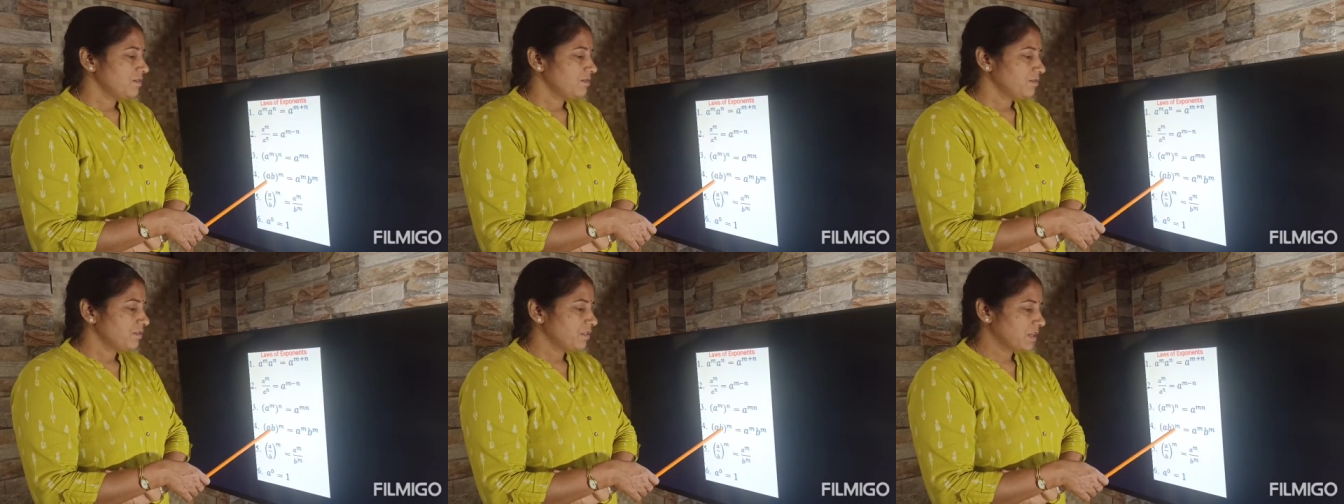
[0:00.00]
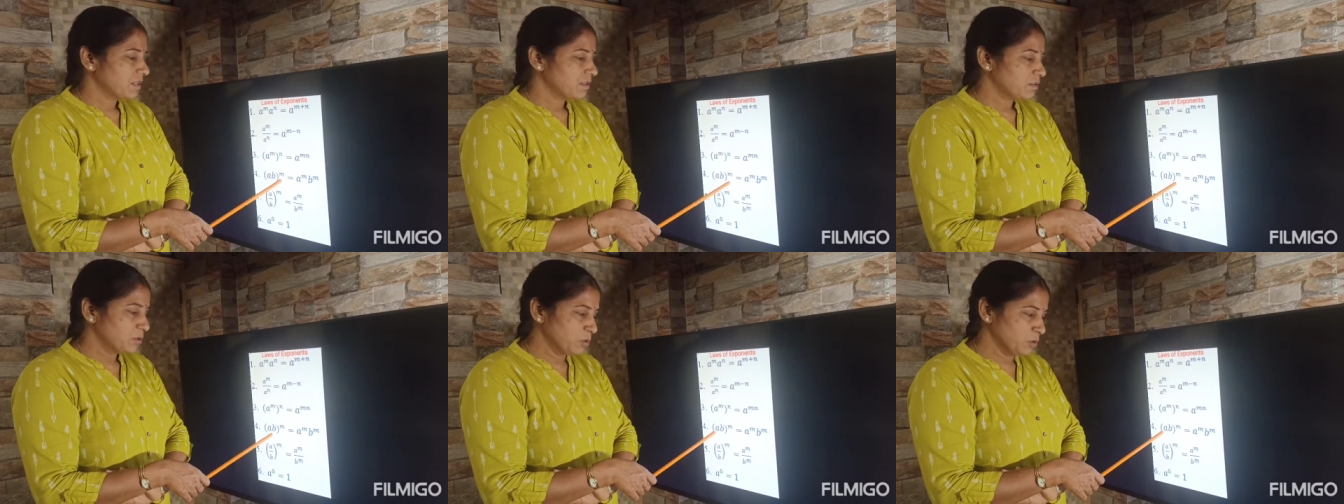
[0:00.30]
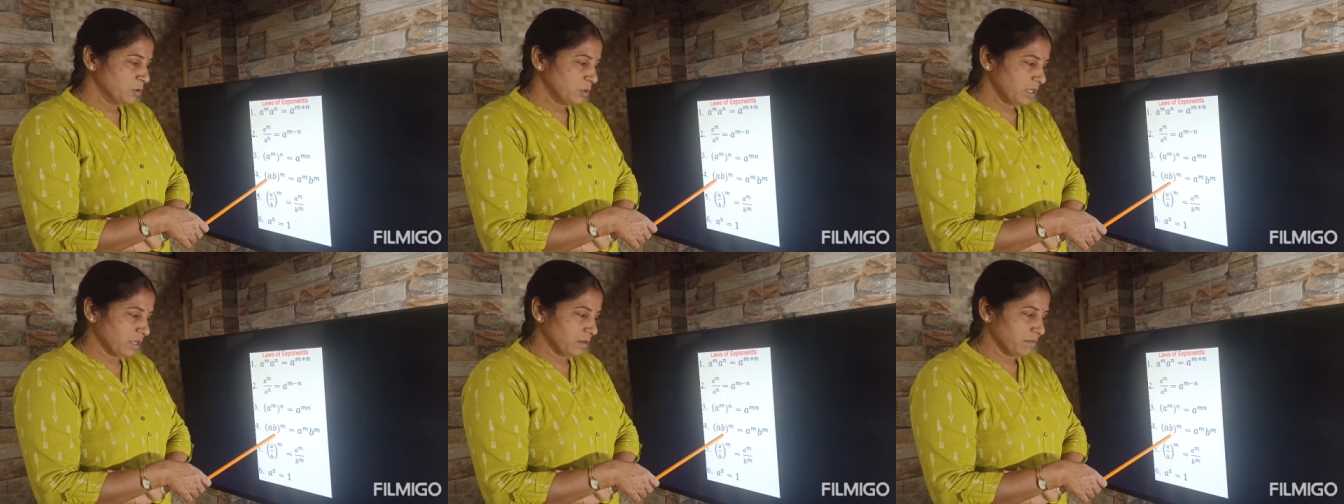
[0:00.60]
For
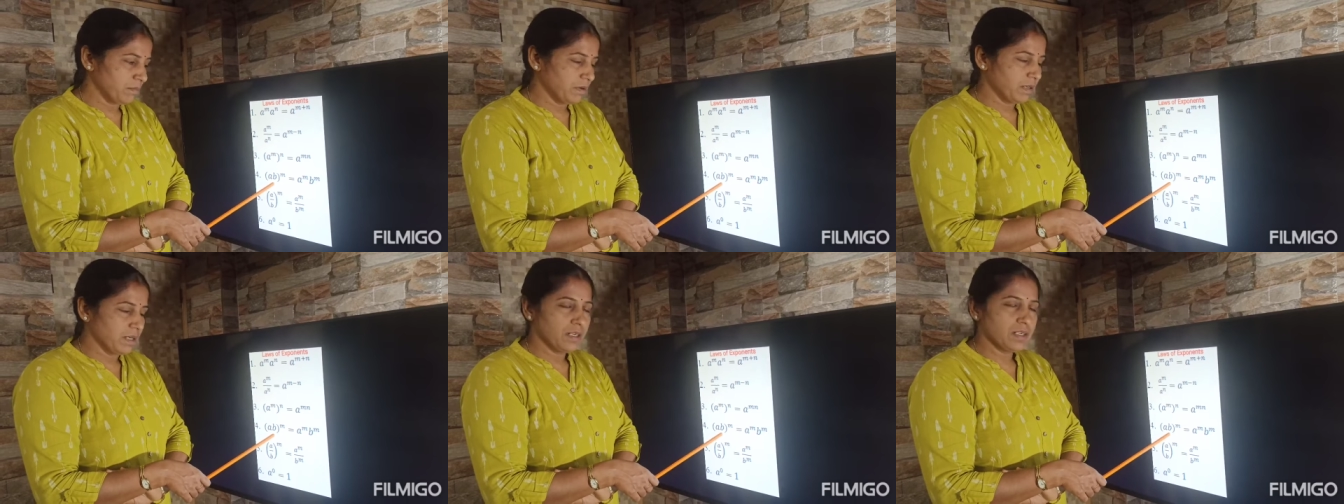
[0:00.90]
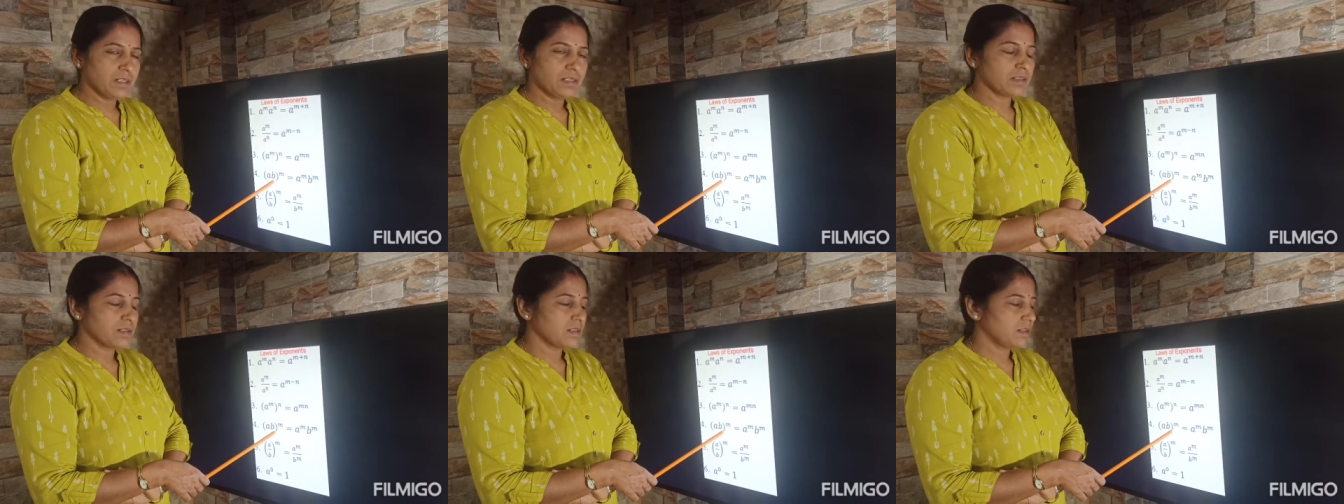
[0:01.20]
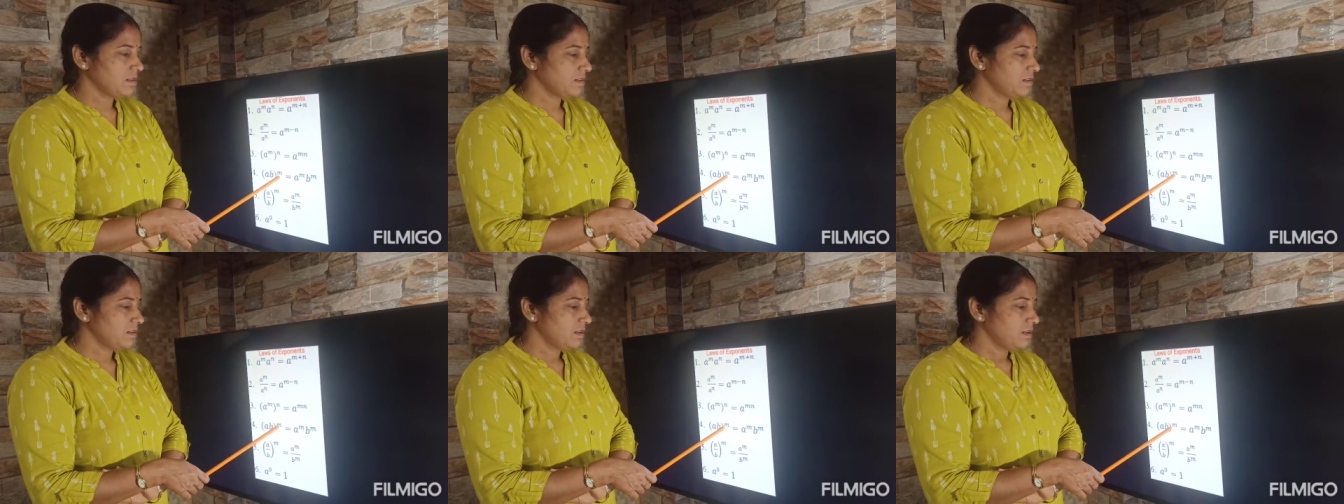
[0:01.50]
two numbers
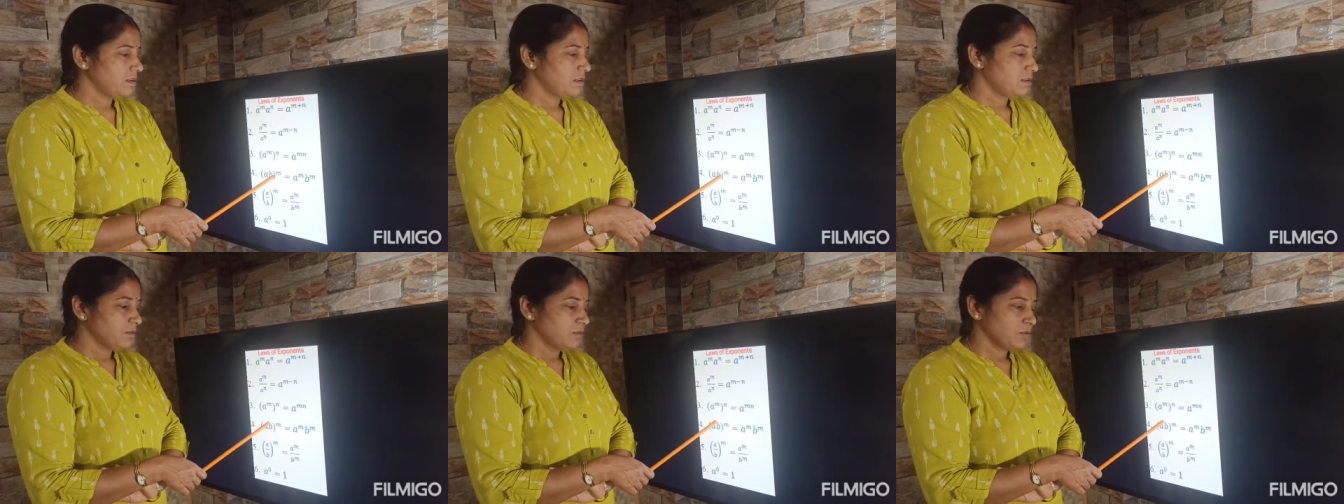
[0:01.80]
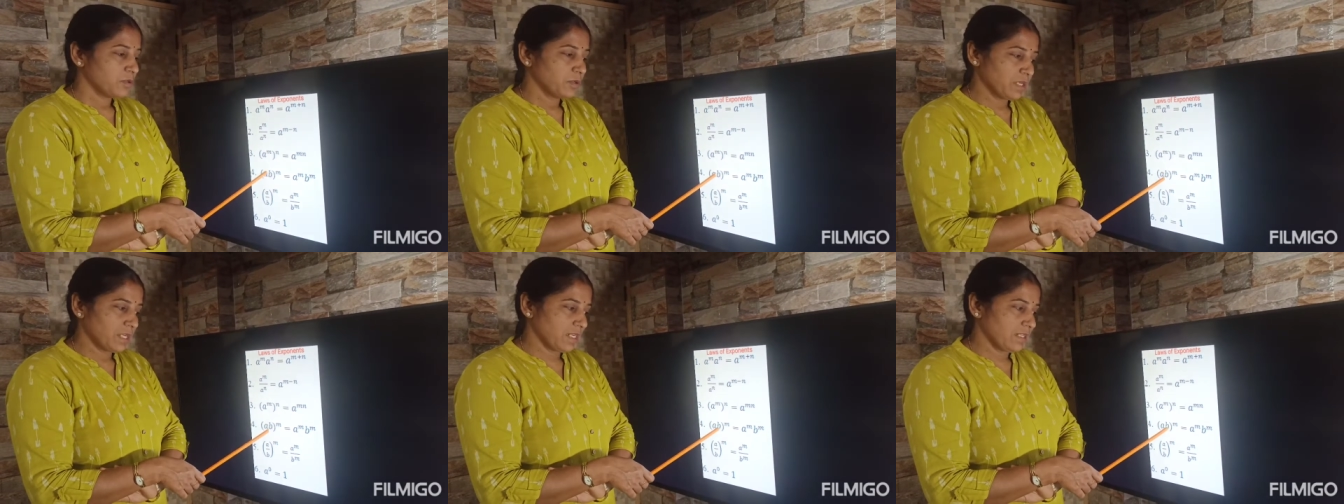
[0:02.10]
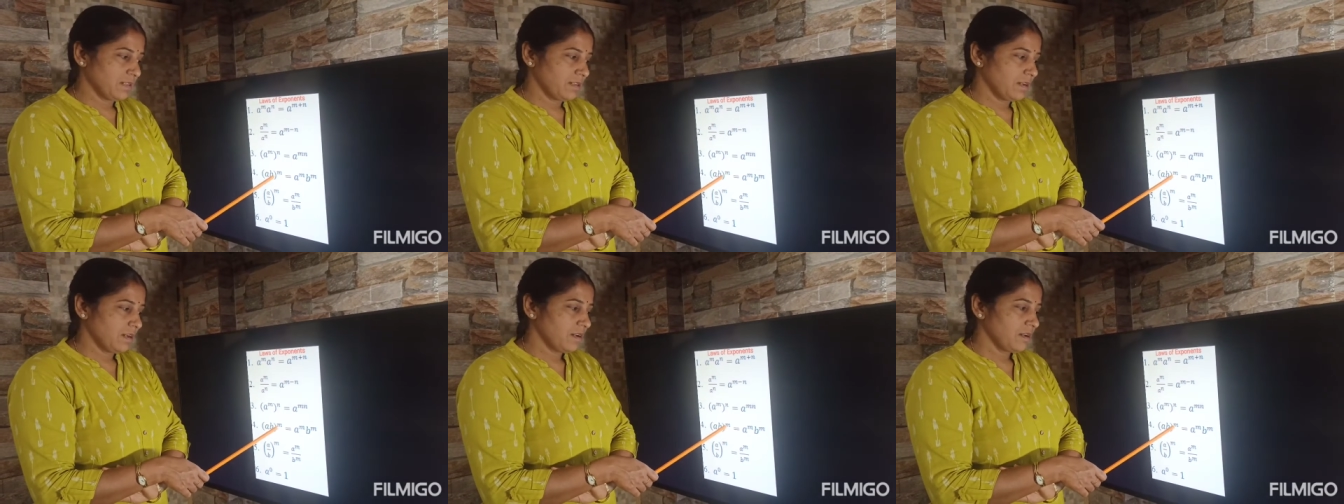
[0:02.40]

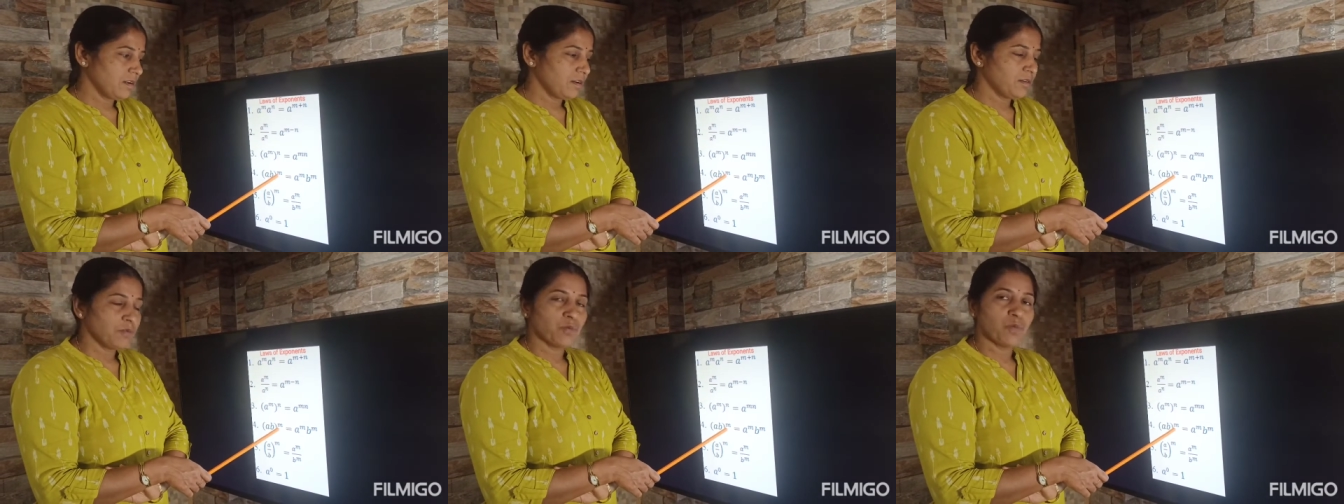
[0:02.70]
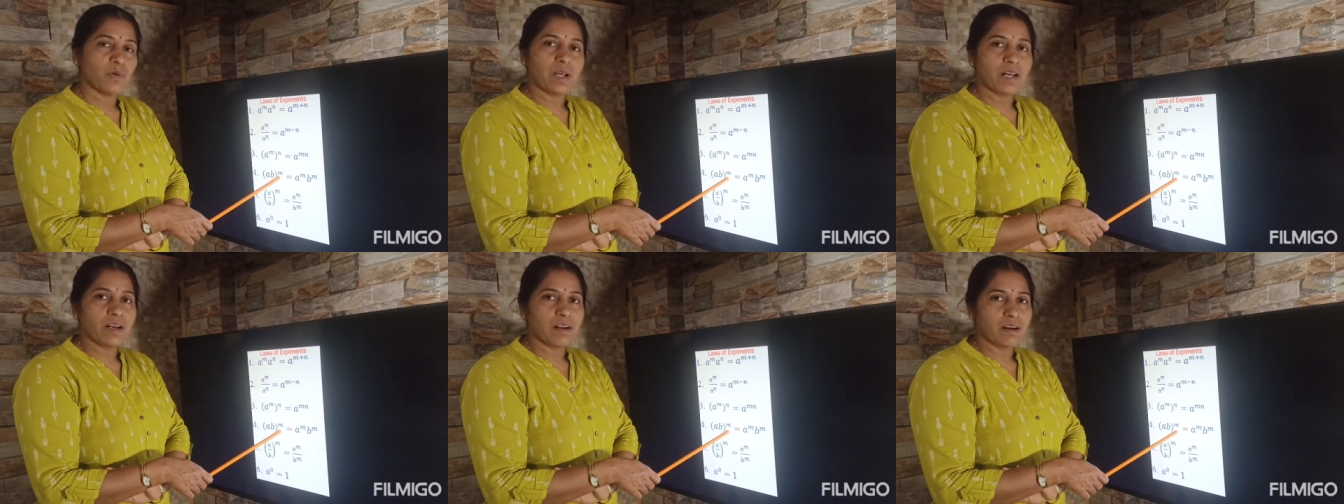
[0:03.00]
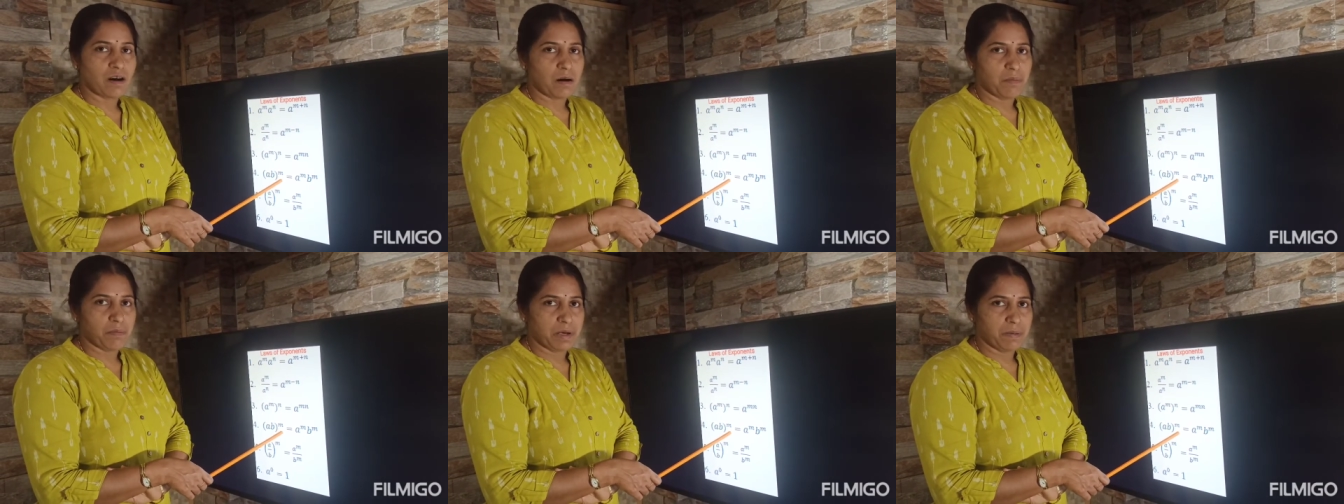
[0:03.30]
together one
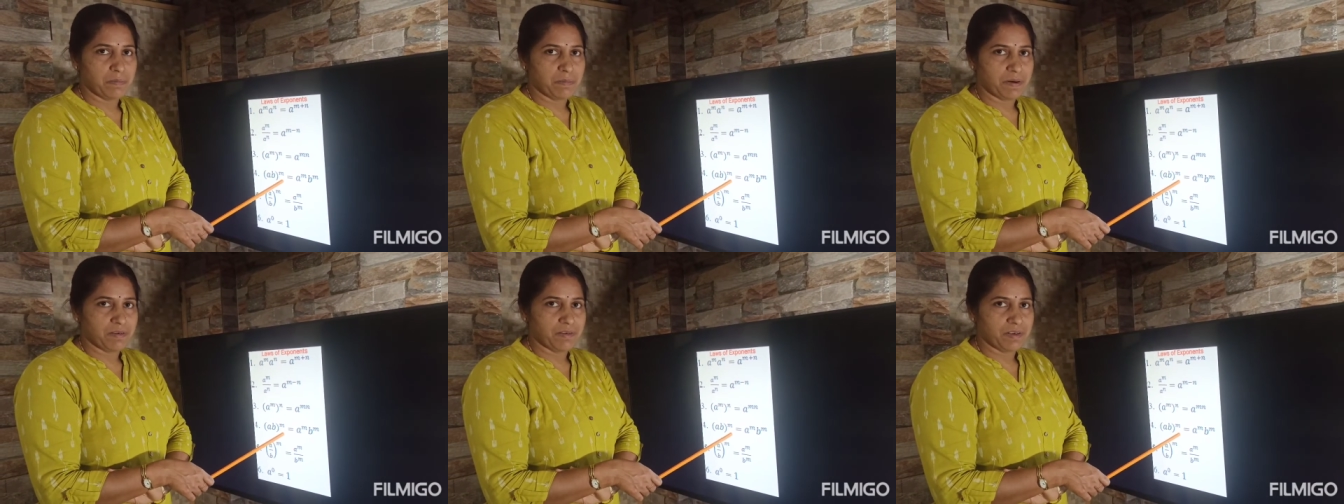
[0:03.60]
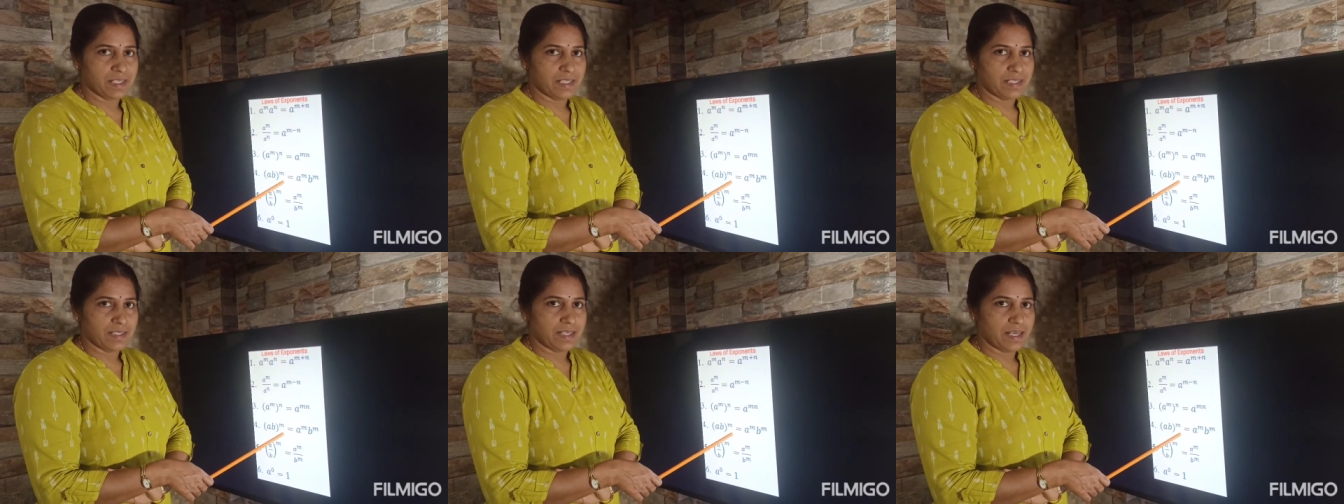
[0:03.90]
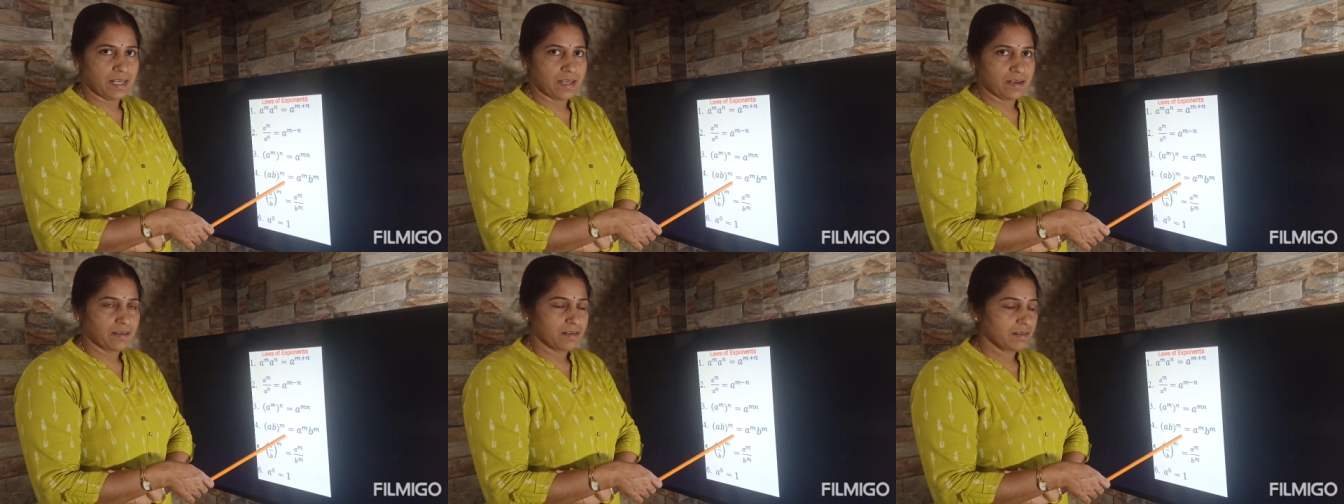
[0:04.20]
common power is
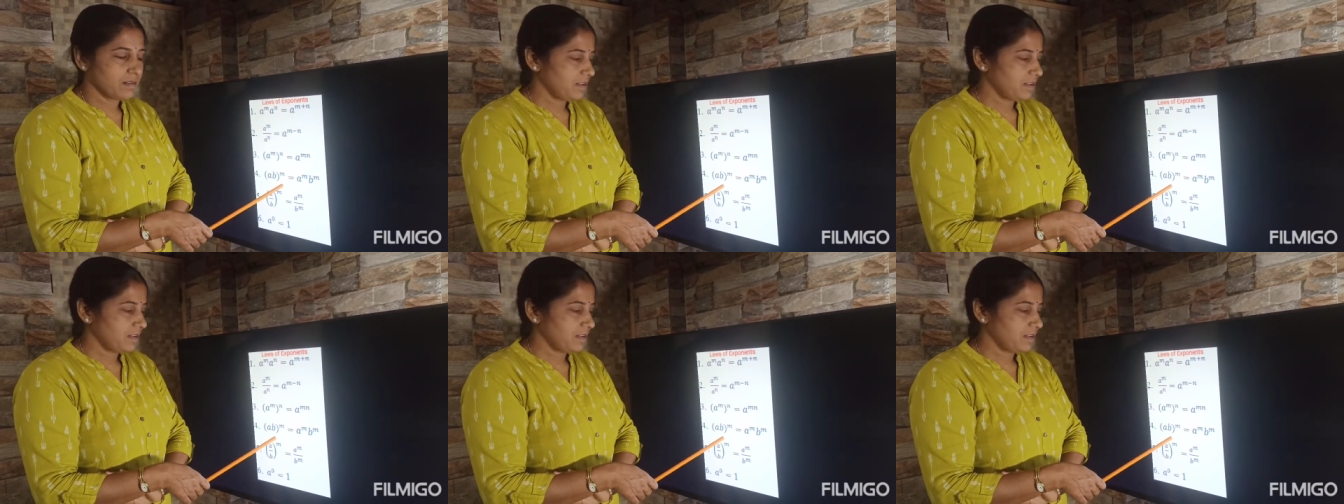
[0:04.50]
there.